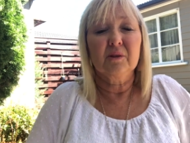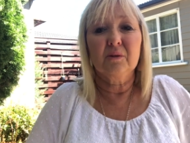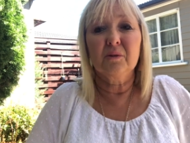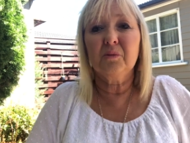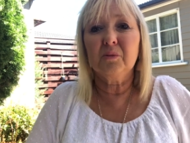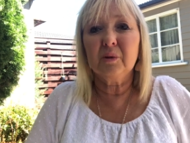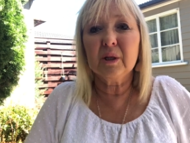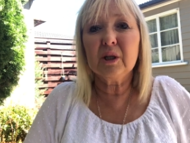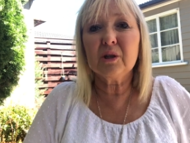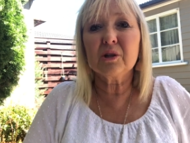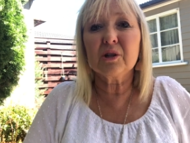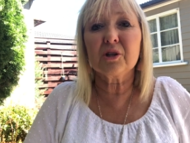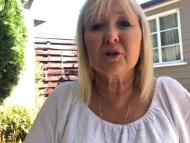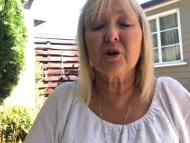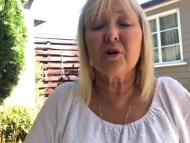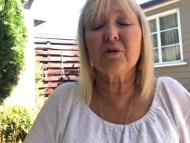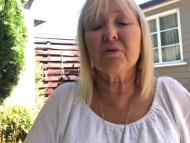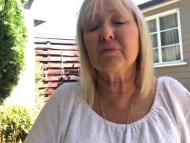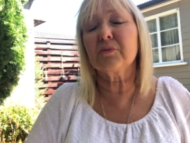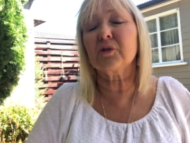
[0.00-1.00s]
we could have
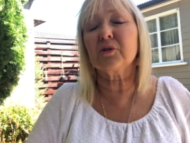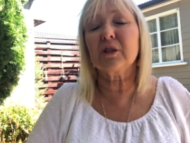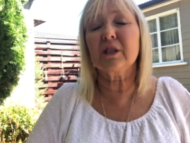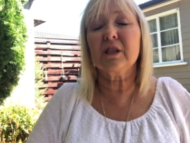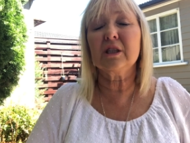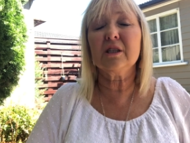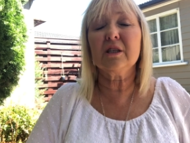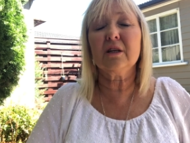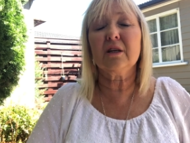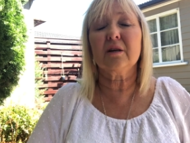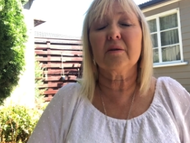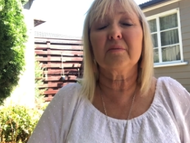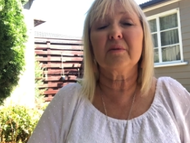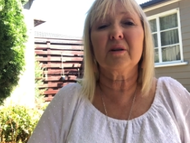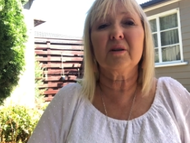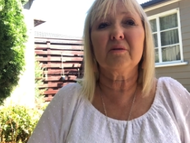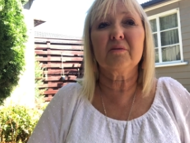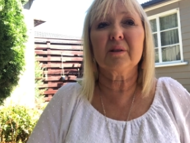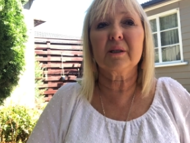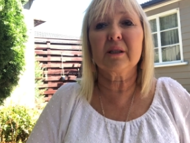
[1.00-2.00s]
told them three years ago, but
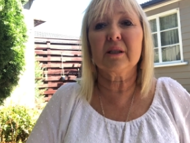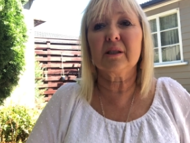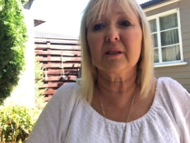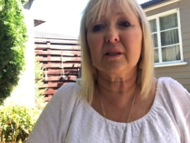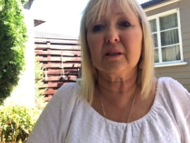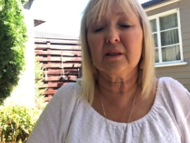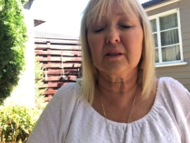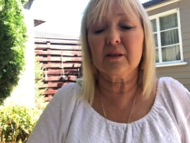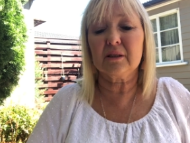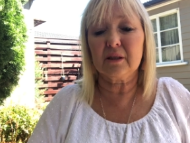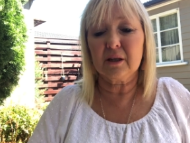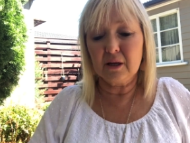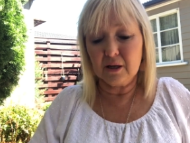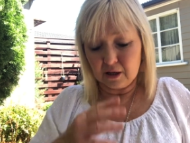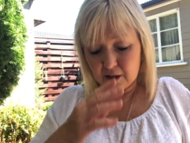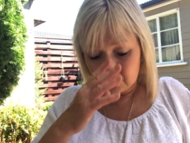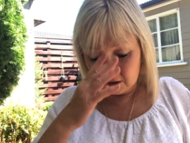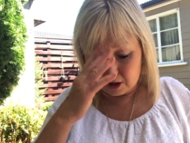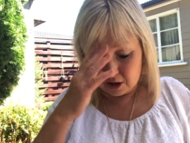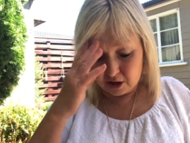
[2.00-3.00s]
nobody listens
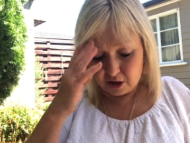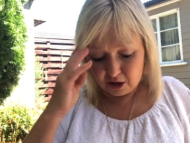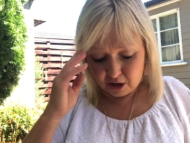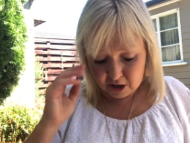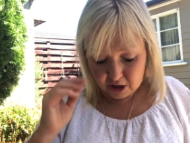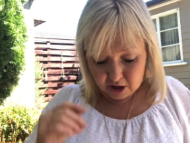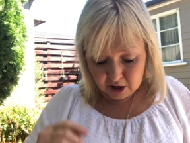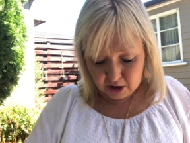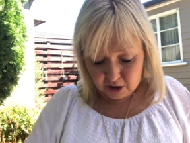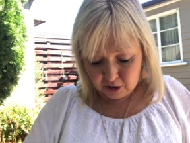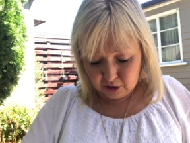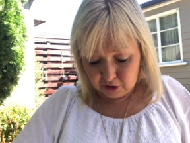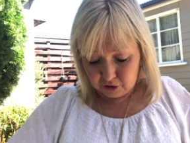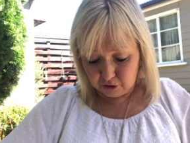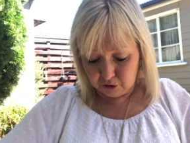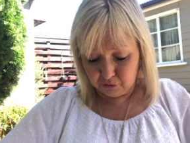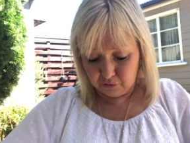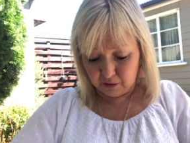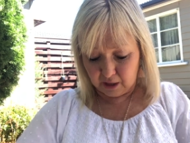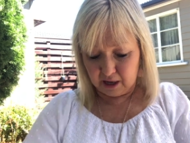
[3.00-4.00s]

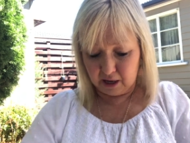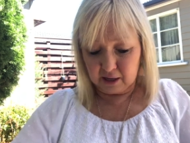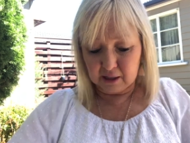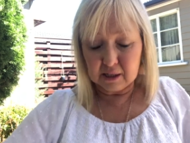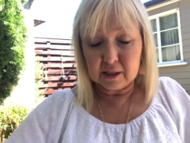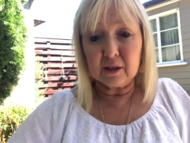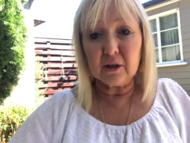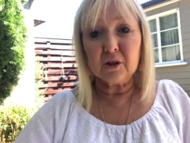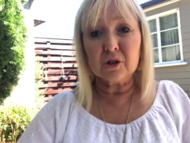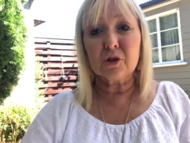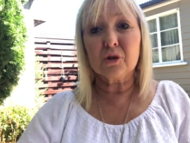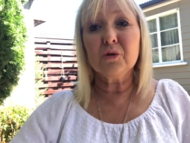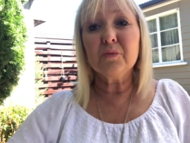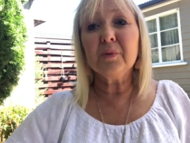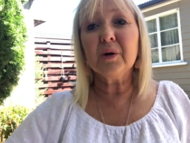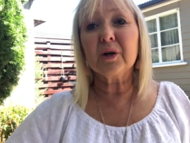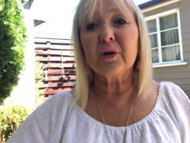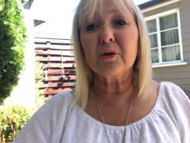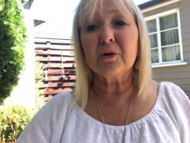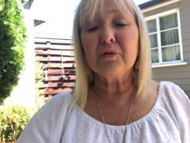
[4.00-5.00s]
to us. I saw
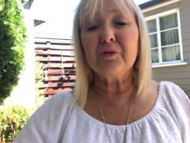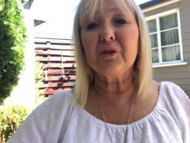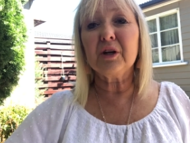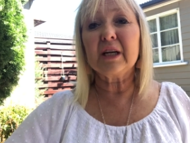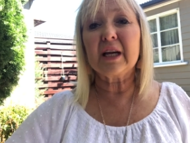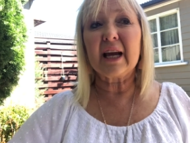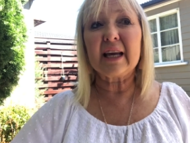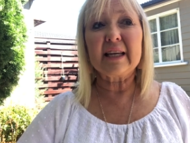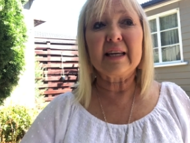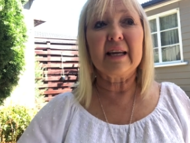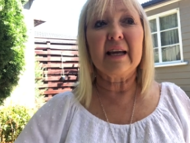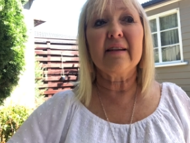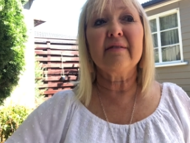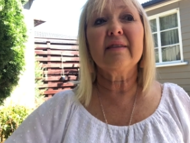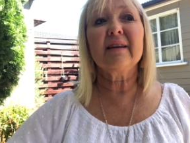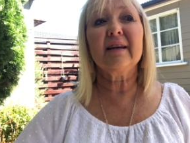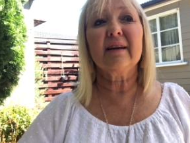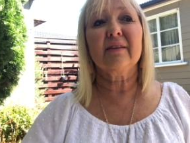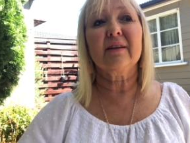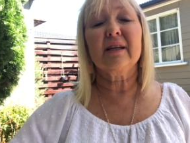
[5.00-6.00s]
my girlfriend again
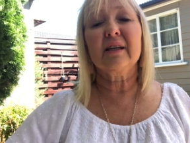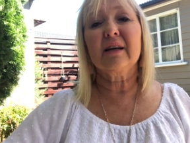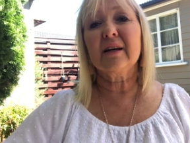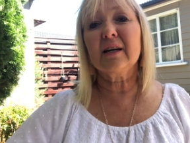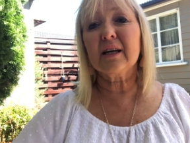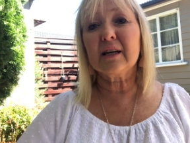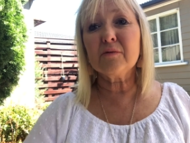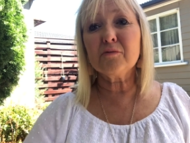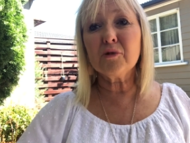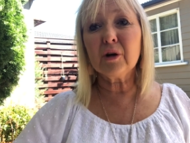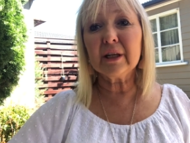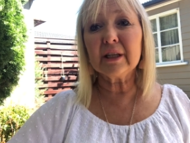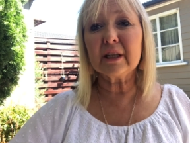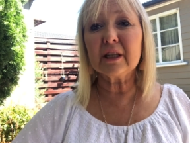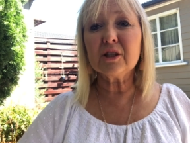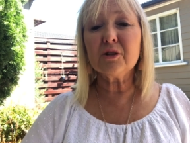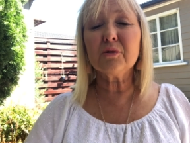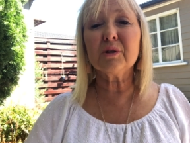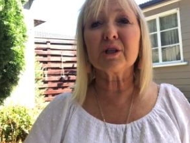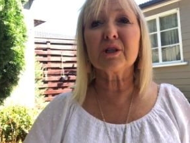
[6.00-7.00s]
the other day. I keep running
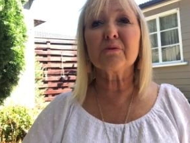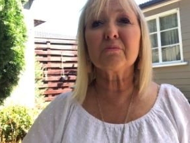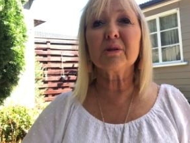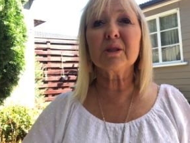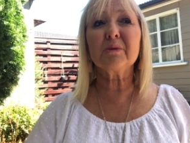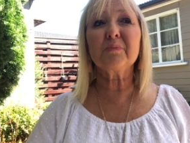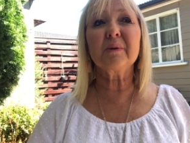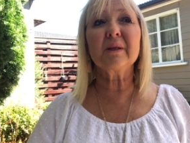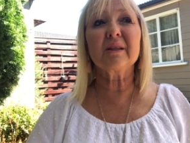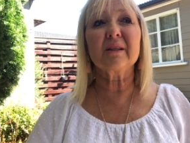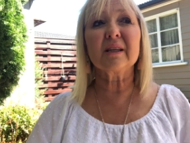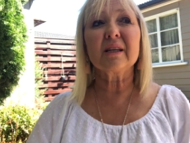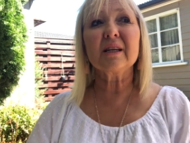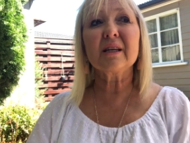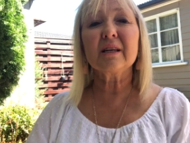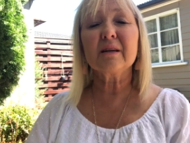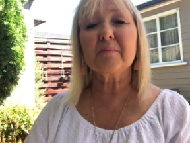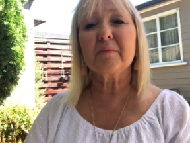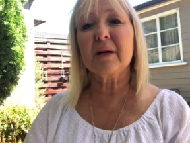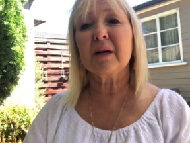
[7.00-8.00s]
into her. She must be
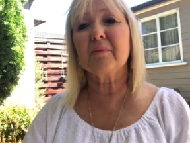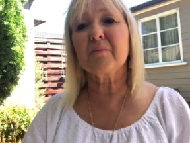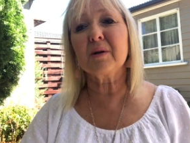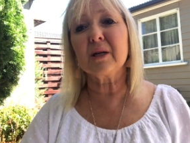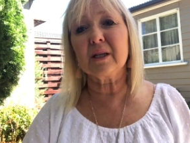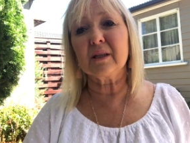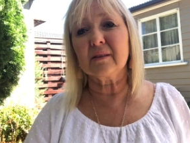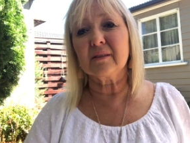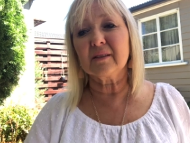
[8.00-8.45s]
thinking about me